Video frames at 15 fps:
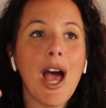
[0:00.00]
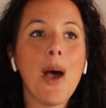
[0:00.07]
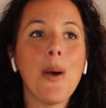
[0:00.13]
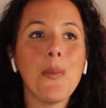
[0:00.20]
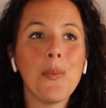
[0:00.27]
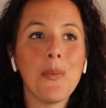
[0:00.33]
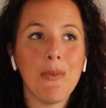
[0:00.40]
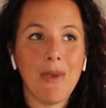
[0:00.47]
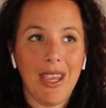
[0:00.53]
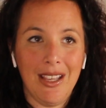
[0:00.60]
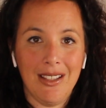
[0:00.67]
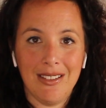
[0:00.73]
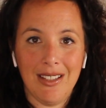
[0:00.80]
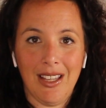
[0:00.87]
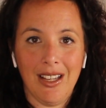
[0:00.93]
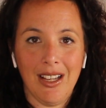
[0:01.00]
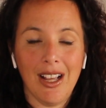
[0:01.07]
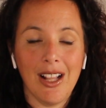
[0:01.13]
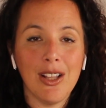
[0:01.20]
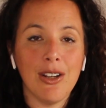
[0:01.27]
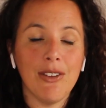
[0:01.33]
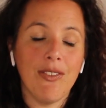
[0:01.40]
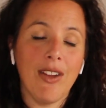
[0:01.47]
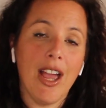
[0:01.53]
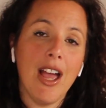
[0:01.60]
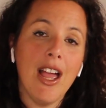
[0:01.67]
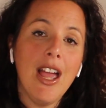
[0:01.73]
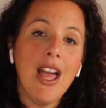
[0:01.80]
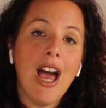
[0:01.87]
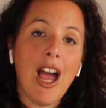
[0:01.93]
Amazing, I love
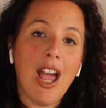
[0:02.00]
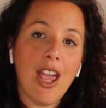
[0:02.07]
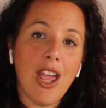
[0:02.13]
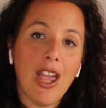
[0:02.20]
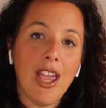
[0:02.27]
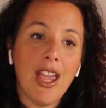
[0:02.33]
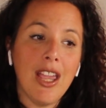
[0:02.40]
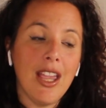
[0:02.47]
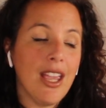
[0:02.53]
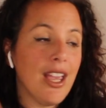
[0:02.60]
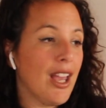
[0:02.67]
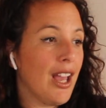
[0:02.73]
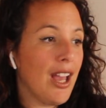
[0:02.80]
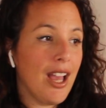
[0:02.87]
it.